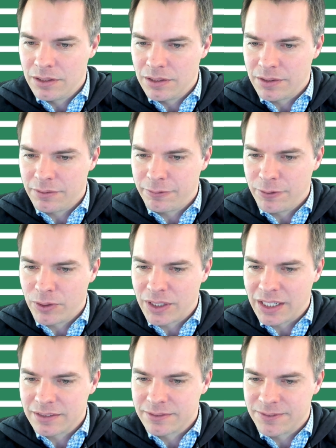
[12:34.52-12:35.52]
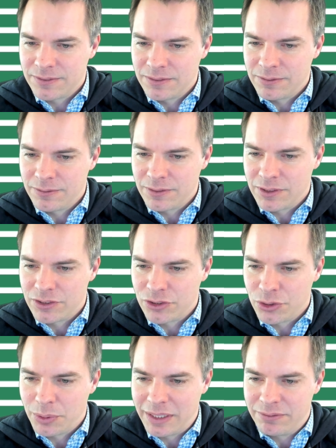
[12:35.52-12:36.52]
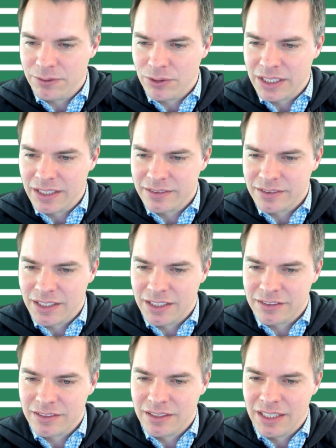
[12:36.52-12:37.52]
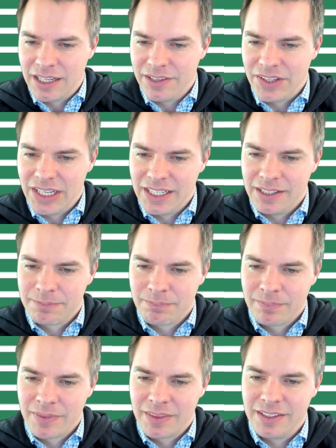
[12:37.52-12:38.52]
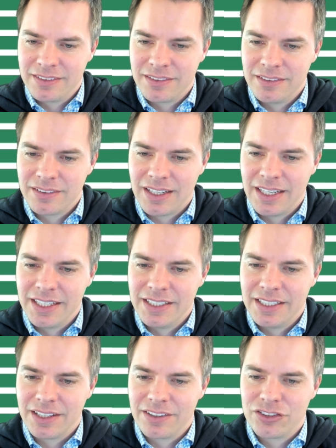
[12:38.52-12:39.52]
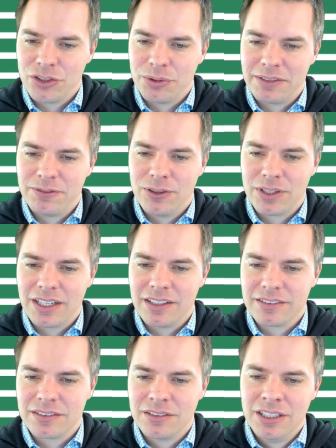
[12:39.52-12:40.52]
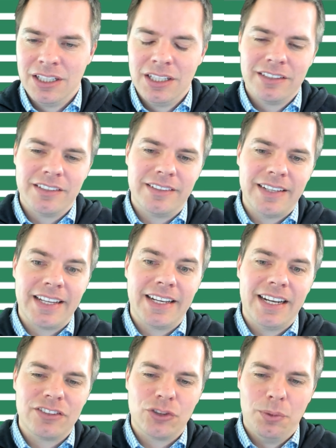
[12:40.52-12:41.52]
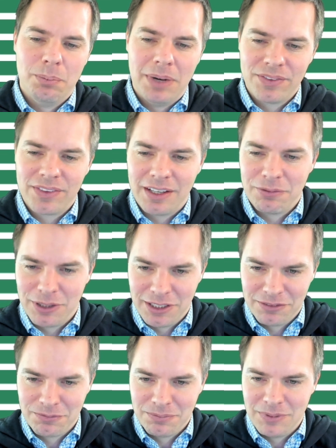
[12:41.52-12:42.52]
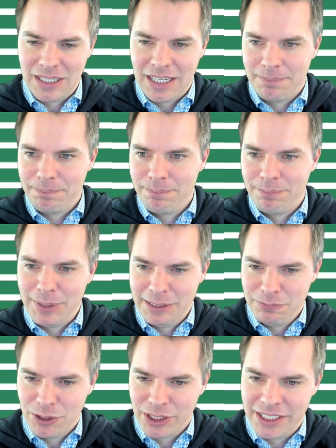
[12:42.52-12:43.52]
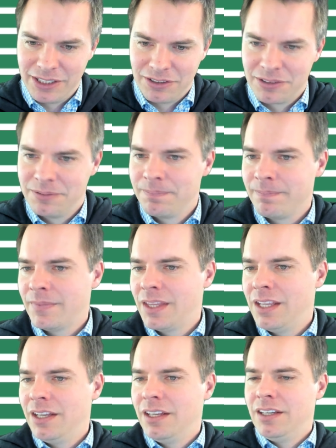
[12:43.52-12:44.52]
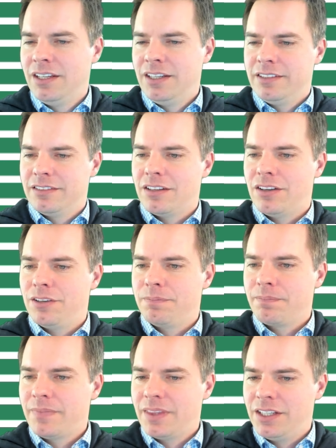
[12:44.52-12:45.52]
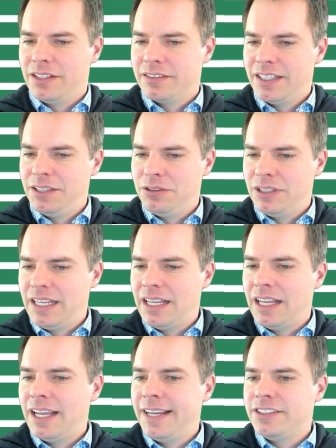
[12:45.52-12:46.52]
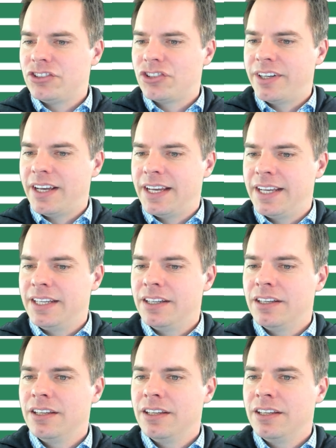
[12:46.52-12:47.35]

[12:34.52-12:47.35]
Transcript: the forecast, the 2-week forecast starts, and then this is another 2-week forecast to take it out to a month that we've been working on. So you can see each day